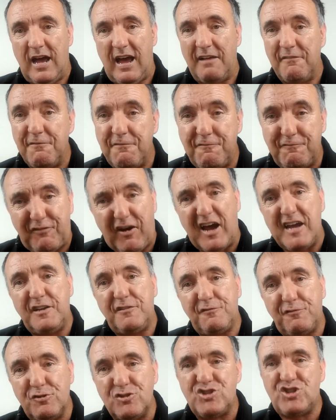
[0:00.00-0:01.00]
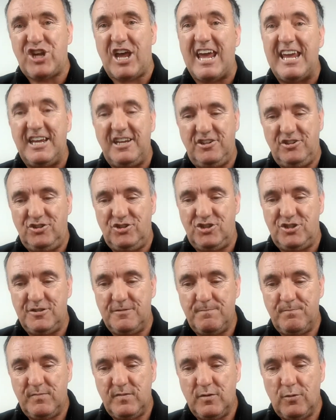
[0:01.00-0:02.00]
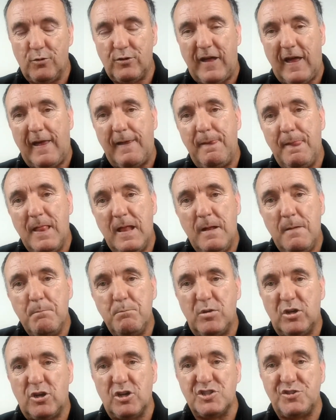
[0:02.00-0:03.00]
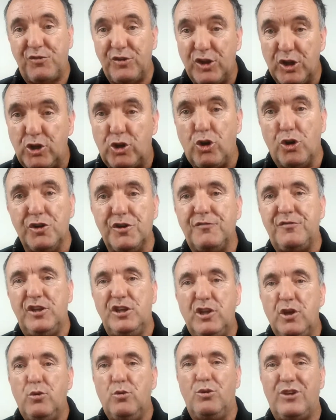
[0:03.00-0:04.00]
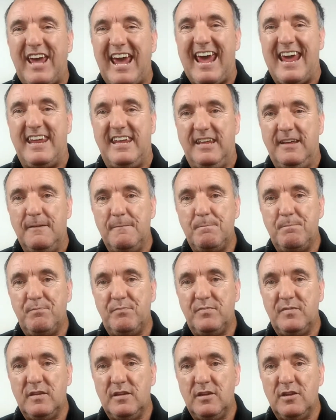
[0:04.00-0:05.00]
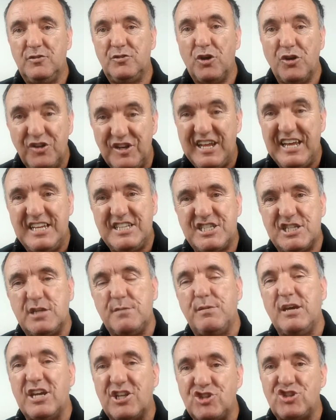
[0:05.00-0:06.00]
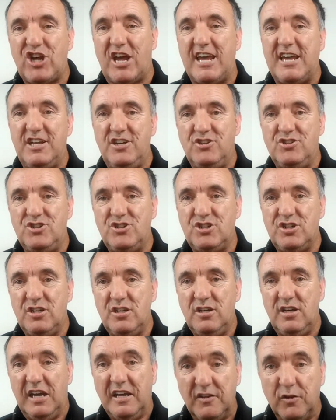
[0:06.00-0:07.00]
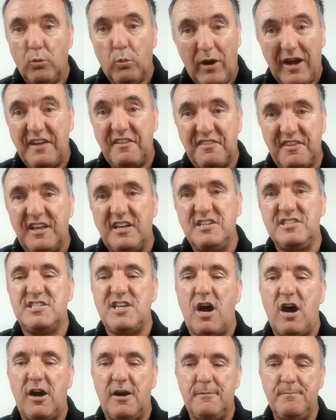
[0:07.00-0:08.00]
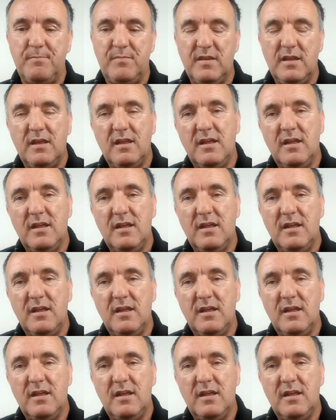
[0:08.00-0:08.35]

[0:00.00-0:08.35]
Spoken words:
and fight for change. Okay? Because for the good of the UK, there needs to be a change in the way things are.